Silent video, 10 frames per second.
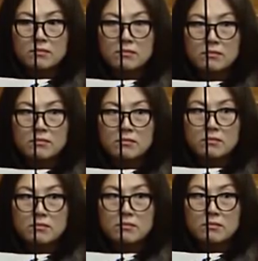
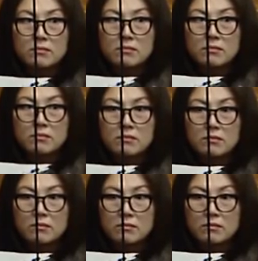
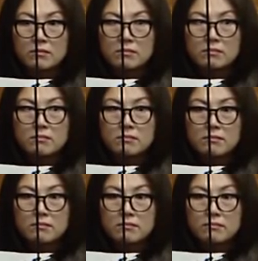
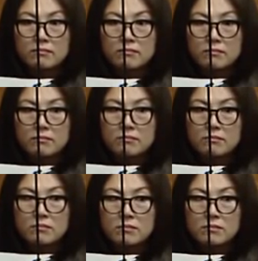
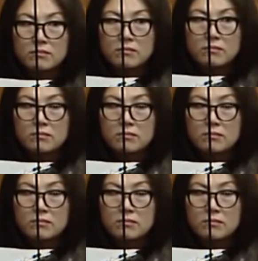[no speech]